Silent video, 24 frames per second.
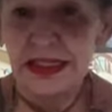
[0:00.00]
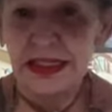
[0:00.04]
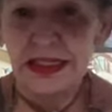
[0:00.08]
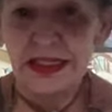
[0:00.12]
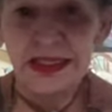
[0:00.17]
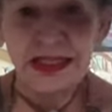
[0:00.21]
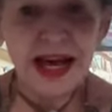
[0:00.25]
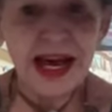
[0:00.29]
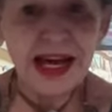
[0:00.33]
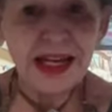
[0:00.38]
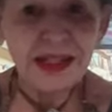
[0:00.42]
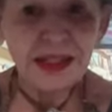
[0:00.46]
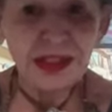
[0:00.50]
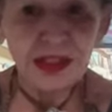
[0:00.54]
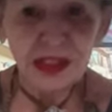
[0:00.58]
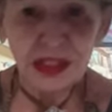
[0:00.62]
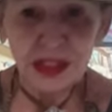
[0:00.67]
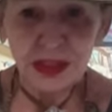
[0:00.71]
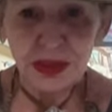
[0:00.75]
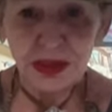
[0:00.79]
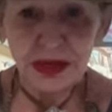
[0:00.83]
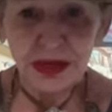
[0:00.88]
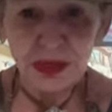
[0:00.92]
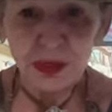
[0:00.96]
not
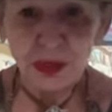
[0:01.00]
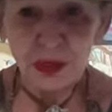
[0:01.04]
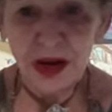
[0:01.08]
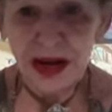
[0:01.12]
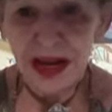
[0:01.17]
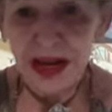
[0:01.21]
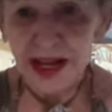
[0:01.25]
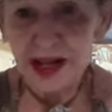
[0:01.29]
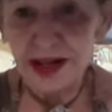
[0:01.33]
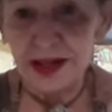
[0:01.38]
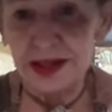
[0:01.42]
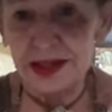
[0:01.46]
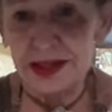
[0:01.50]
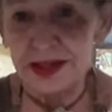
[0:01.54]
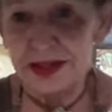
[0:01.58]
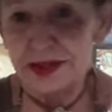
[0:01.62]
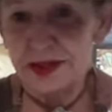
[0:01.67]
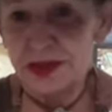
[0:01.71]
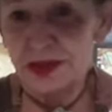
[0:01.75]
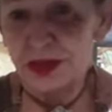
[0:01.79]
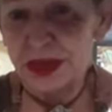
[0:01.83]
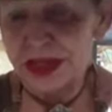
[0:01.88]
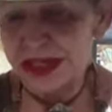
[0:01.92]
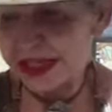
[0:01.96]
doing well.
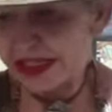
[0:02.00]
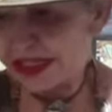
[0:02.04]
We